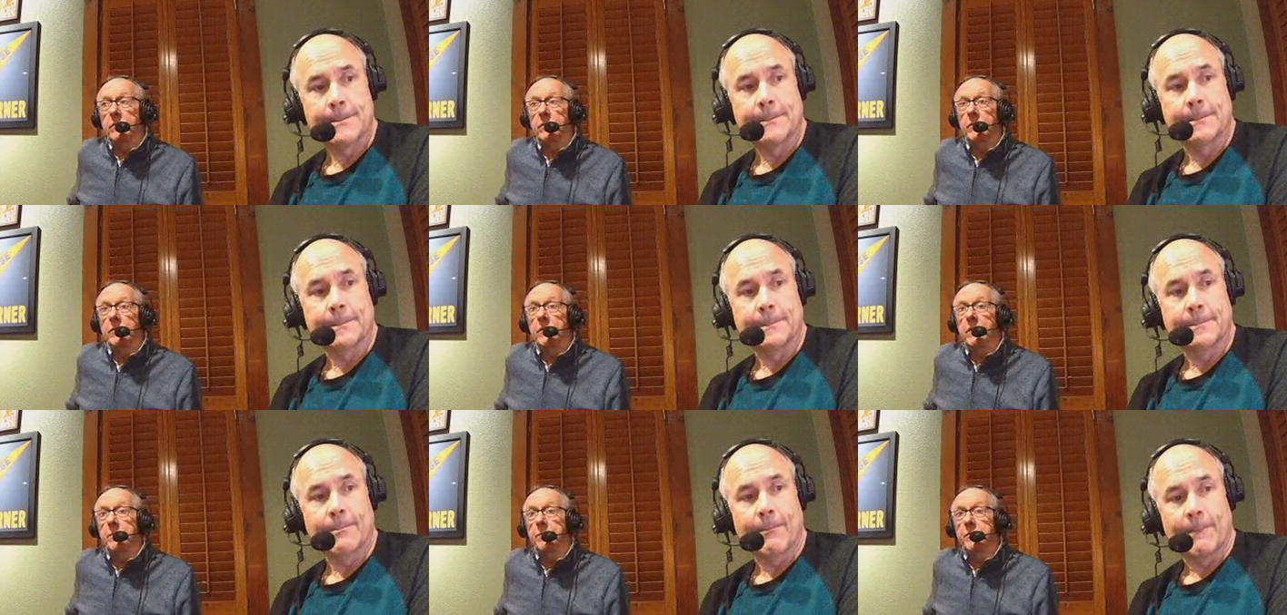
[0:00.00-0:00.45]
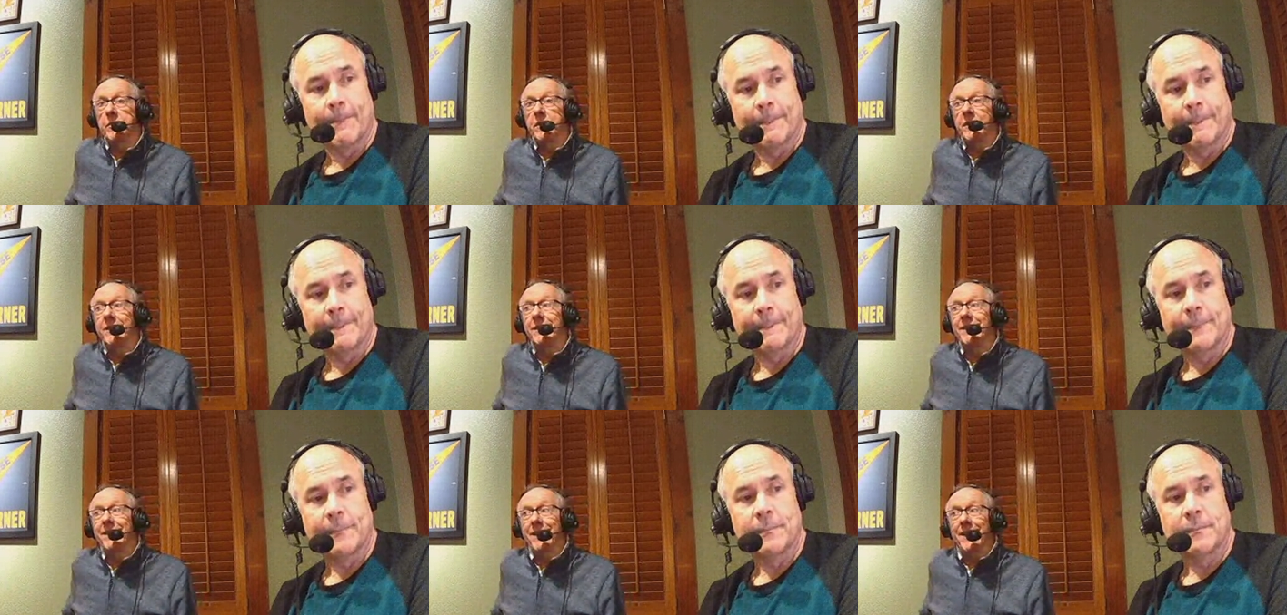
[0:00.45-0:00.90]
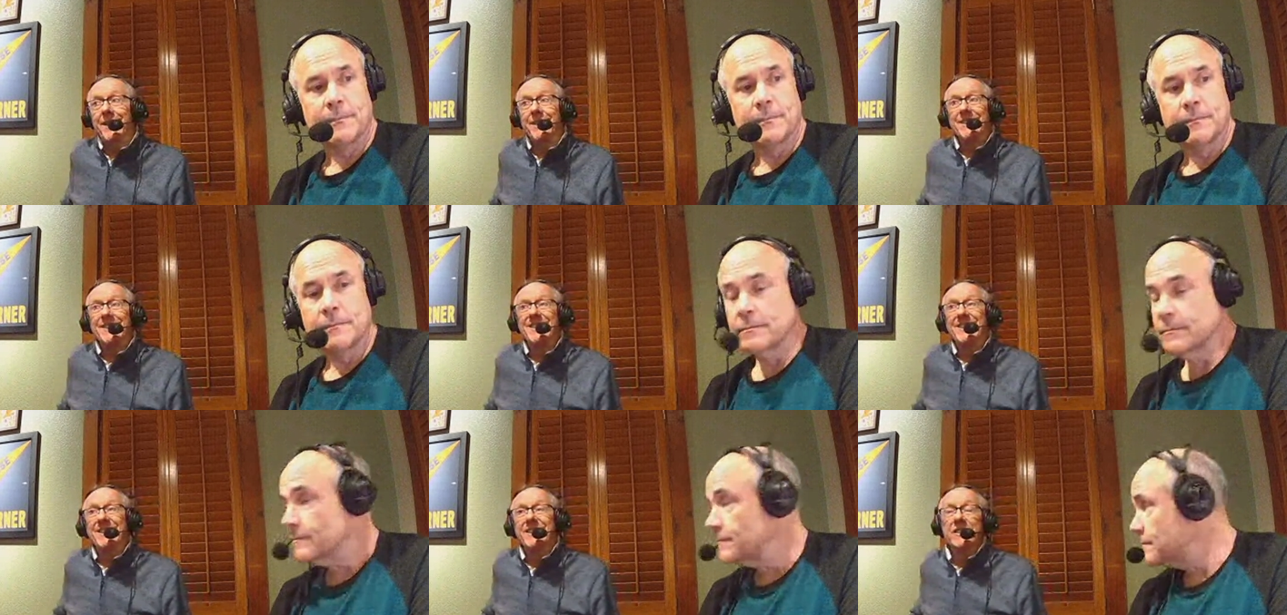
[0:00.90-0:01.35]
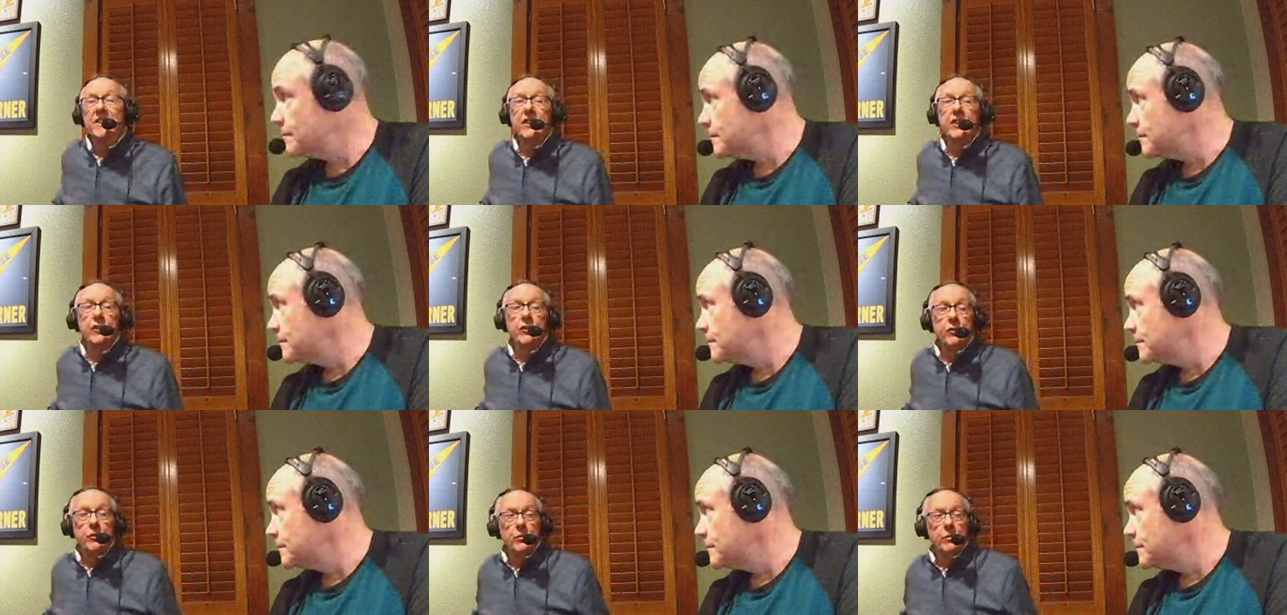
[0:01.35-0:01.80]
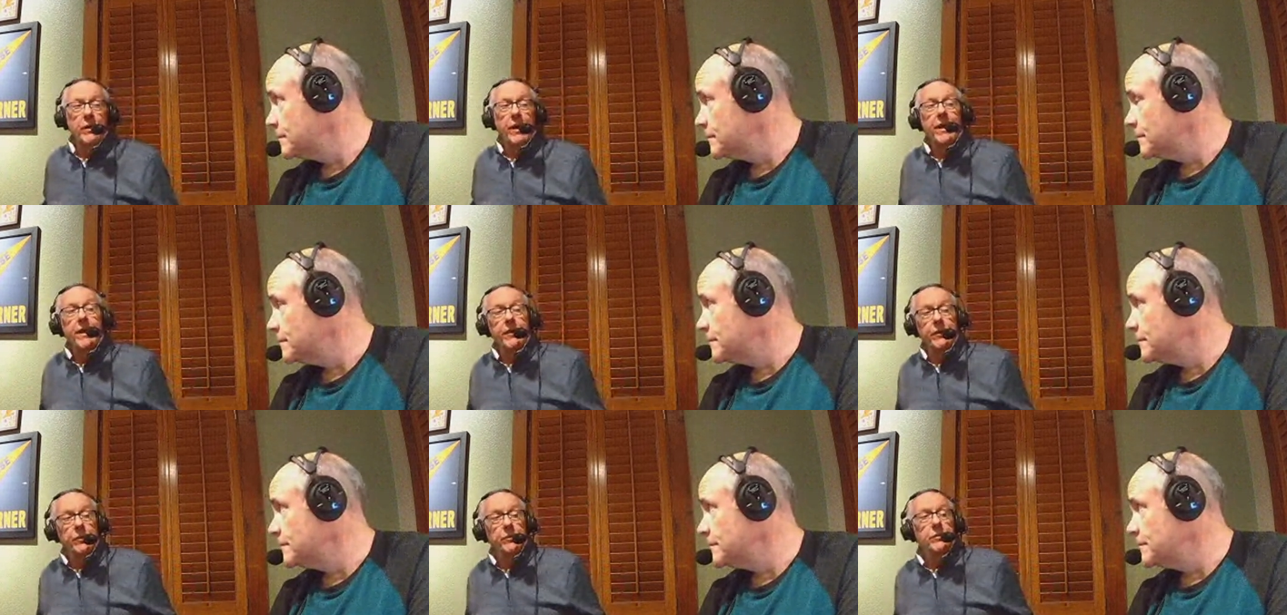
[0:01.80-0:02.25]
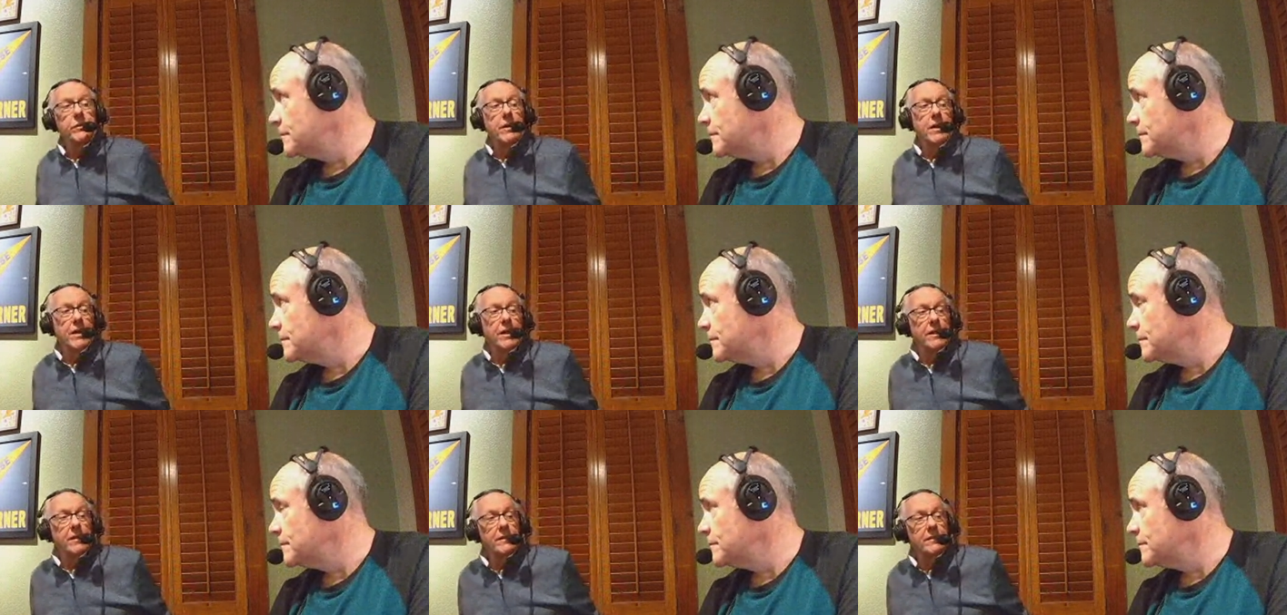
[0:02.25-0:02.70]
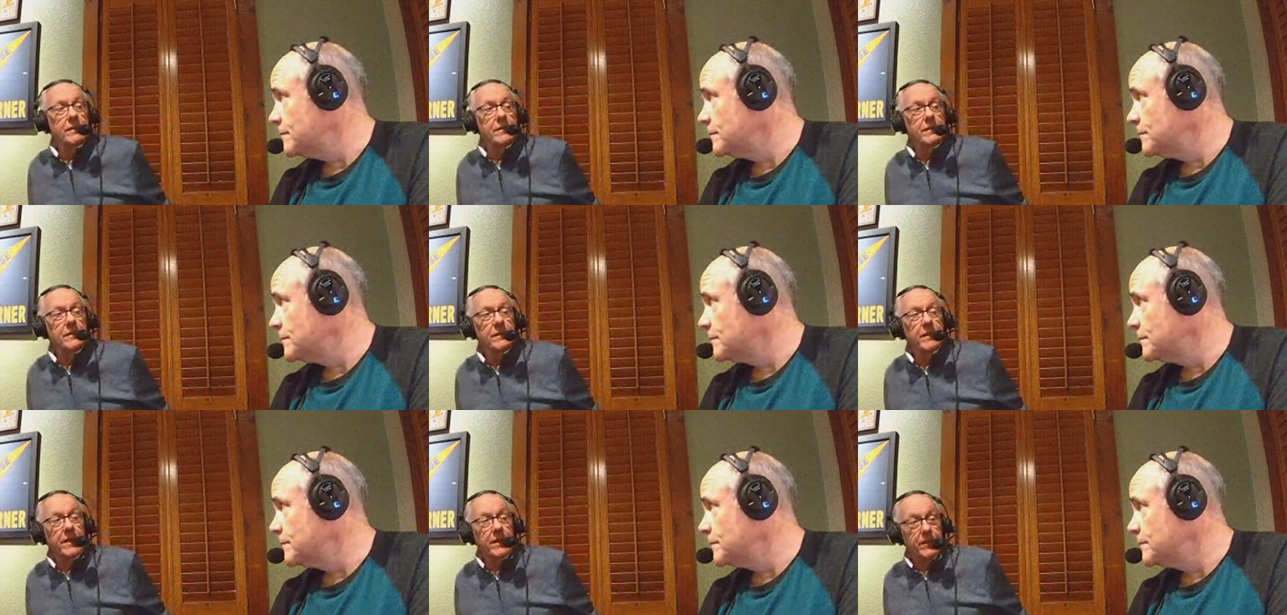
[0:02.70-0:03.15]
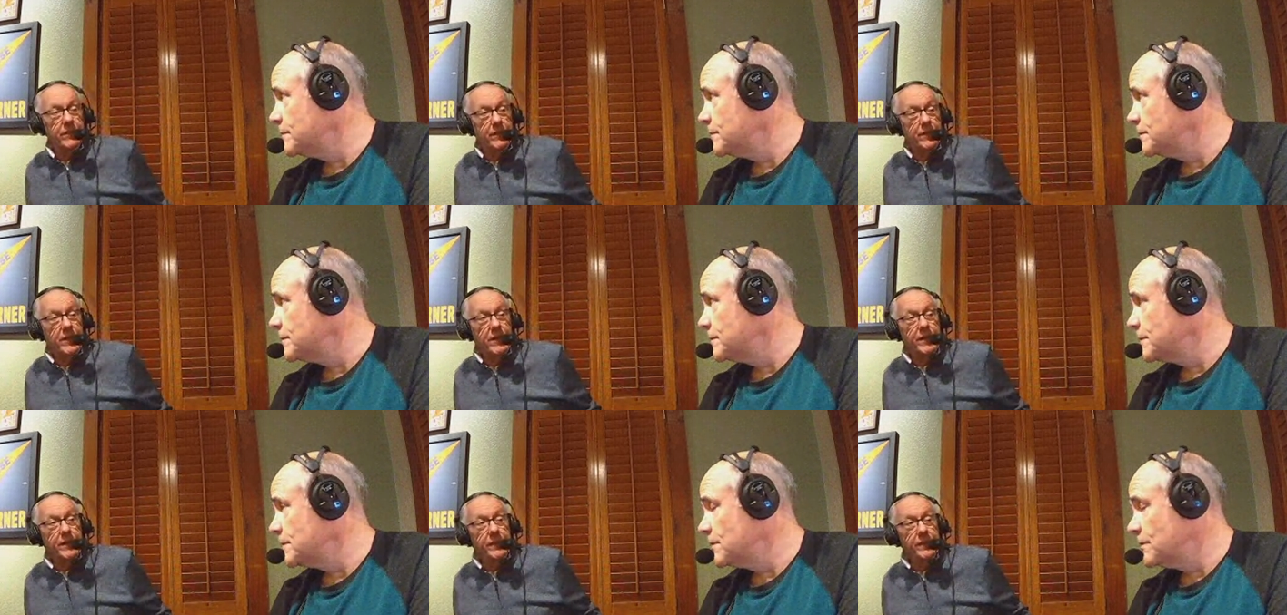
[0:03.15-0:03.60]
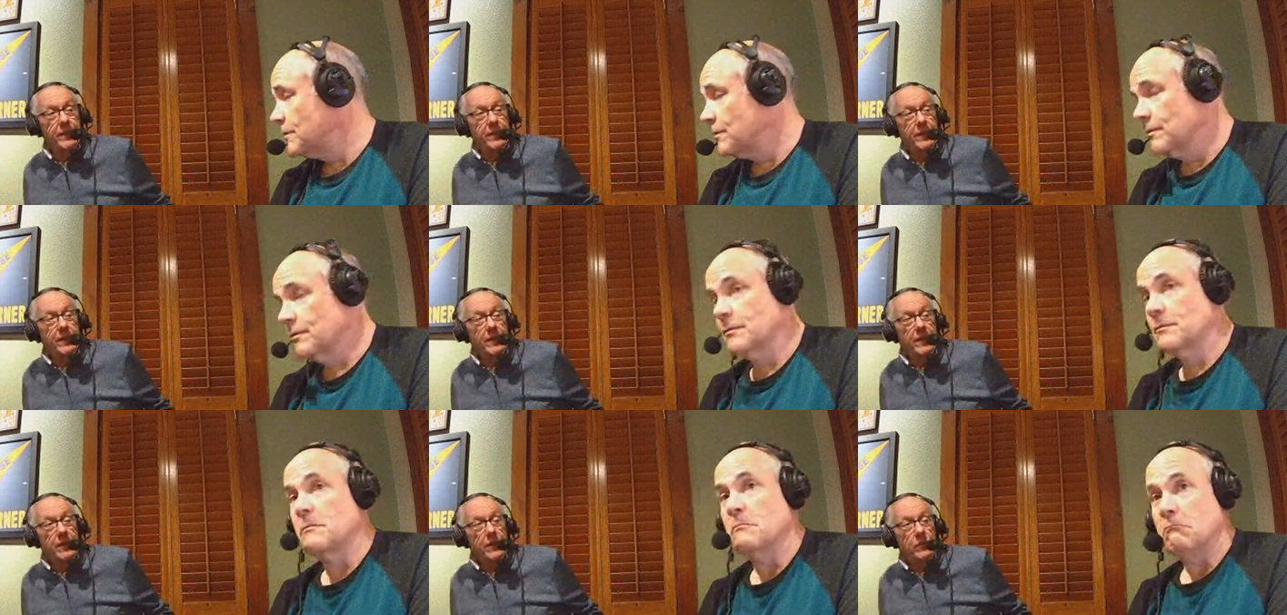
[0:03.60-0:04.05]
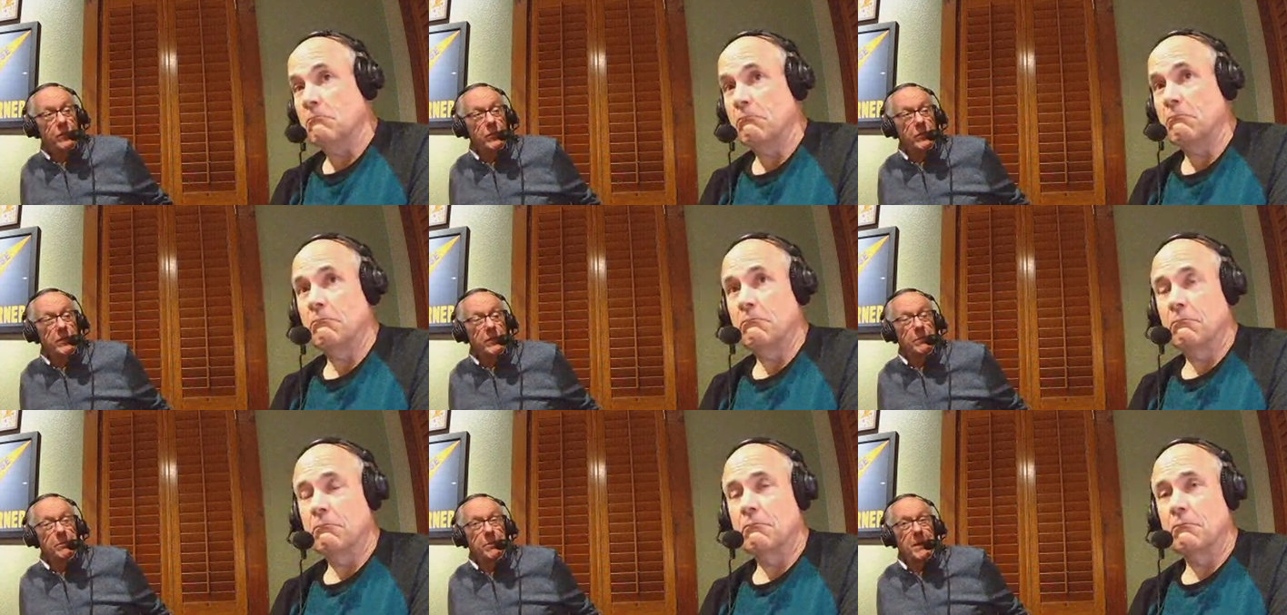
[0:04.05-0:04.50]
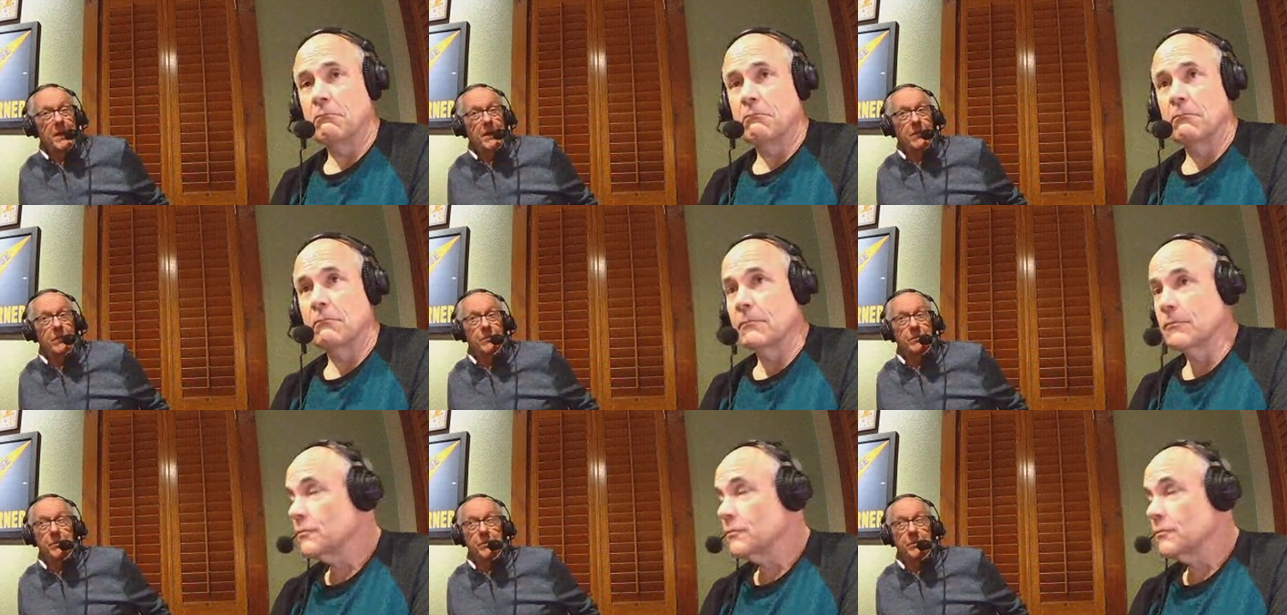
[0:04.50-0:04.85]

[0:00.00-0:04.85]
Speaker 1: was up 68-62 at UConn the other night with about